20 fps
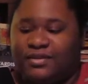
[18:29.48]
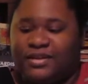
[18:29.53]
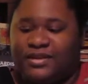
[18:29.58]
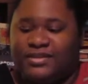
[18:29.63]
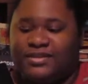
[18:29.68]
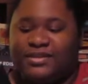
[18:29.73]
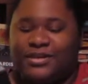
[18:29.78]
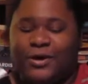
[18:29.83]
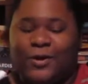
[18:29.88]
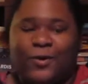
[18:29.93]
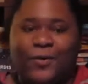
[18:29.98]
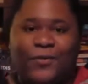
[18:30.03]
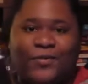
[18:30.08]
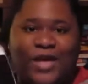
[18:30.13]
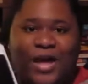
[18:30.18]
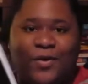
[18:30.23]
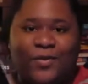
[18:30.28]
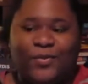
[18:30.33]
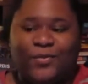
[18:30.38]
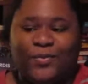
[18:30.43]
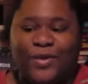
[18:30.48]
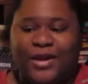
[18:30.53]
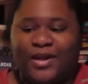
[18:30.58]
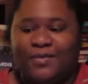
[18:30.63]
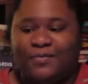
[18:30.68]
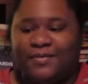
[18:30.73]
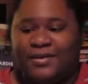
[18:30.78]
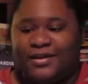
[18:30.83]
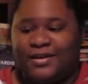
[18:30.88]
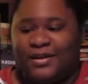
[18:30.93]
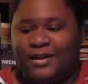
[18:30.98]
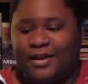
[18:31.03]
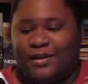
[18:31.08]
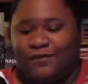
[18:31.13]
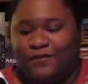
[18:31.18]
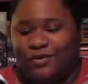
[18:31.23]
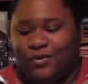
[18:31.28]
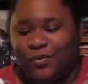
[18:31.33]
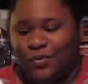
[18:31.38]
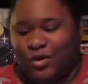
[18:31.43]
so I would recommend it
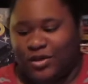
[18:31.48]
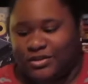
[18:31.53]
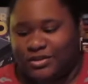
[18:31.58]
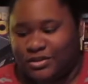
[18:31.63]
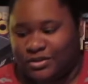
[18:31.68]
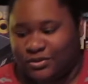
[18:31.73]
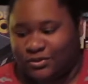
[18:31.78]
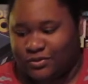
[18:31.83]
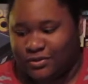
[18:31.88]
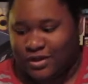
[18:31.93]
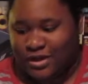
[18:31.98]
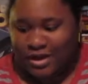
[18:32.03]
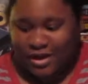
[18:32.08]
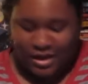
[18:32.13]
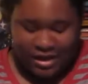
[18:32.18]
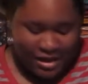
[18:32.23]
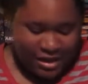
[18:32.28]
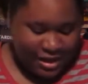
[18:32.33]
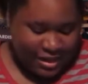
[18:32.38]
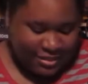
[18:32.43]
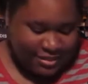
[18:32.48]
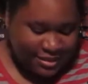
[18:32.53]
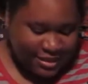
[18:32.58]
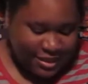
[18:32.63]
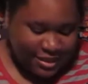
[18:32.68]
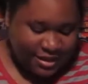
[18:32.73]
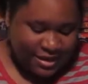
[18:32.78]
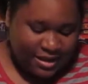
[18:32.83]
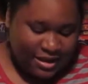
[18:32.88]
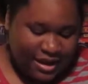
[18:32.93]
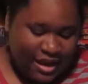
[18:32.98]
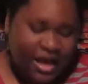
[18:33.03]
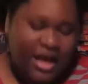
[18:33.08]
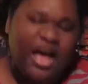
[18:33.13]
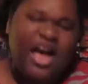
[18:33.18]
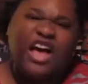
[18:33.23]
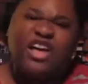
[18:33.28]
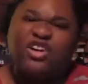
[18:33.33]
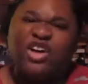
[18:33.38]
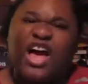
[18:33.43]
if you want to. And then
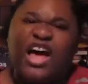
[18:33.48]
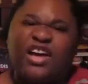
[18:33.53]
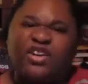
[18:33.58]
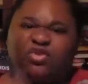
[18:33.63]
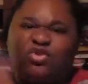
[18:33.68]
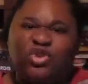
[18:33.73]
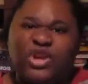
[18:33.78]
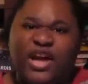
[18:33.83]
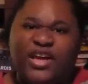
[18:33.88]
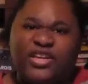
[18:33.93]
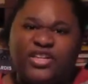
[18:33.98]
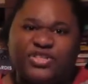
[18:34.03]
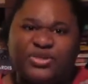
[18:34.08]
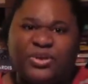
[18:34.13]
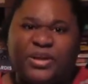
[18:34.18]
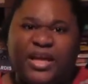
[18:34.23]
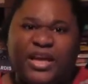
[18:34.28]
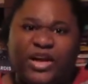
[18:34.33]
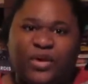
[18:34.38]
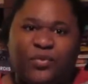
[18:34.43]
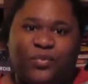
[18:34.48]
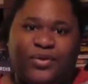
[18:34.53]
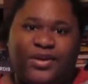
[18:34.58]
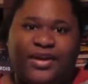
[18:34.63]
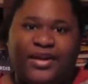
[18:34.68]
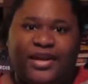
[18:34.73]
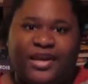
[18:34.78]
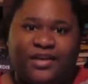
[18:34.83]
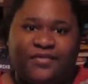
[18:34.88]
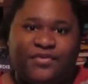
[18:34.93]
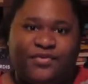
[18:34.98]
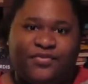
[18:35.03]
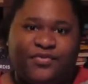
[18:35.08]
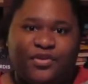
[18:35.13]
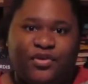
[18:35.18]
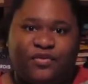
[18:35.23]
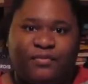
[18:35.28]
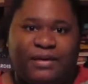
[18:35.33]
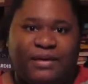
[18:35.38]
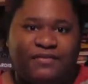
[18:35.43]
I'll try to do a reading of a
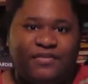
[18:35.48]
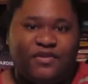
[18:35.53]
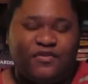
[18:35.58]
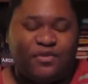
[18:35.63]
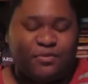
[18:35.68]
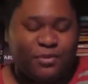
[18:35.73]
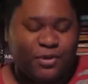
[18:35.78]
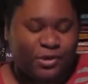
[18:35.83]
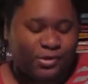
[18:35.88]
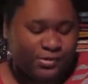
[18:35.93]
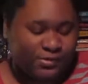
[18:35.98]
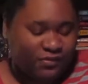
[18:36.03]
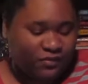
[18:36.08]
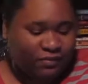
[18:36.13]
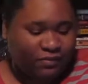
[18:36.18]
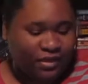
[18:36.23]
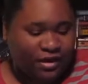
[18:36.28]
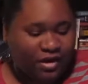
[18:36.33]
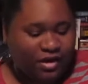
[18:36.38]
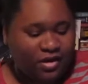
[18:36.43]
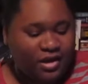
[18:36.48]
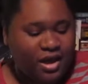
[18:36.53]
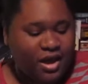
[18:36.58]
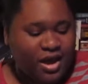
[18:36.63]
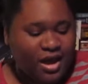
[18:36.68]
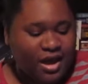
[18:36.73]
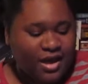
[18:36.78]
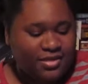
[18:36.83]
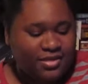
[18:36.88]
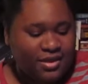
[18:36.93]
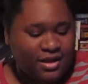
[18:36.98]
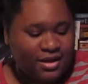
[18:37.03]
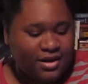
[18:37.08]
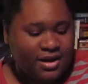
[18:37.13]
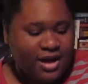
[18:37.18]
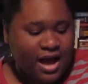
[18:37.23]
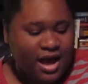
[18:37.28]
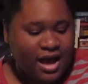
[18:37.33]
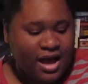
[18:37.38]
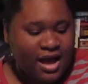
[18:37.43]
few of my favorite poems from there. And
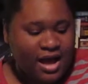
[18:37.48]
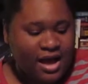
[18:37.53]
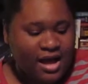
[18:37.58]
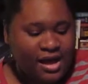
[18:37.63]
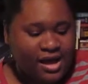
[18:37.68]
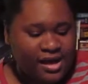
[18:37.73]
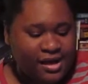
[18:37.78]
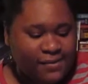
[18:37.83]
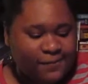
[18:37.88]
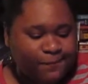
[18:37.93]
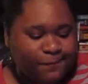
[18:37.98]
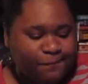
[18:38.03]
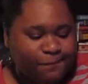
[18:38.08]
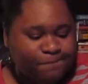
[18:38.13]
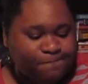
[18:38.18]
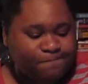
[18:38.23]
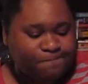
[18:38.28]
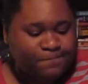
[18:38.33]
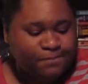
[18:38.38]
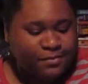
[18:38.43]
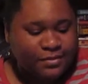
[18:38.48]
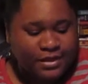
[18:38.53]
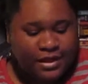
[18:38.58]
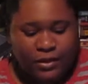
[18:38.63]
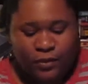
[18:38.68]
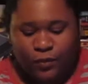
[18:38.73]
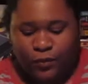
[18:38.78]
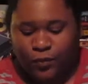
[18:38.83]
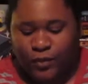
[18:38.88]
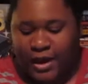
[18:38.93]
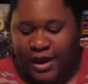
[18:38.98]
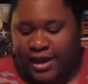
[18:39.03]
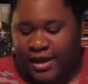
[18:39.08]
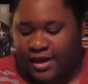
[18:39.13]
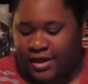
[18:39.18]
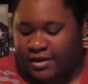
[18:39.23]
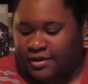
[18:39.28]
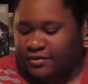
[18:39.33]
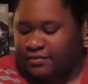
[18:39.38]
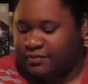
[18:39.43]
then I
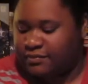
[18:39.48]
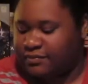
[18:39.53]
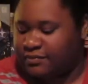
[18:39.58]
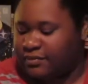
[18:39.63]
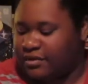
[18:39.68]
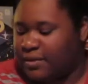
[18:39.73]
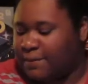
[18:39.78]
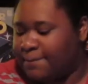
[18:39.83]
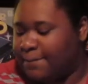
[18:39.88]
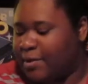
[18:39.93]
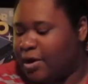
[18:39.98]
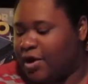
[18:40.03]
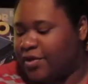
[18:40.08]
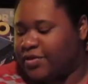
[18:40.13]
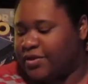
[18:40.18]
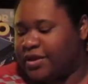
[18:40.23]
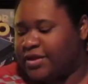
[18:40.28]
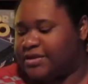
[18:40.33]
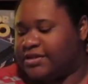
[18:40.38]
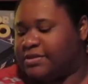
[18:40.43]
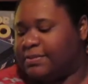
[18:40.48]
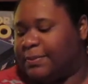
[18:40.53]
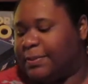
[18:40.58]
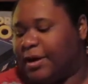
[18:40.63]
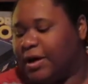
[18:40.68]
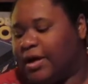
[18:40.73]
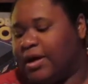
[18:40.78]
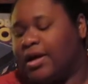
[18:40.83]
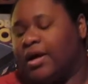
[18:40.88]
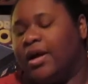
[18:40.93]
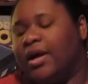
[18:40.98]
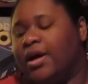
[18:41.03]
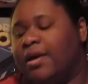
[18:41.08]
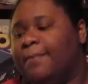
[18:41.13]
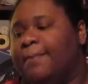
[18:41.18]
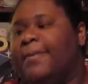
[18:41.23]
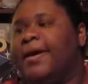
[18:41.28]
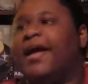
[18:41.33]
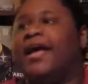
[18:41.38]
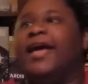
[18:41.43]
read Moth and Spark
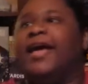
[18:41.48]
by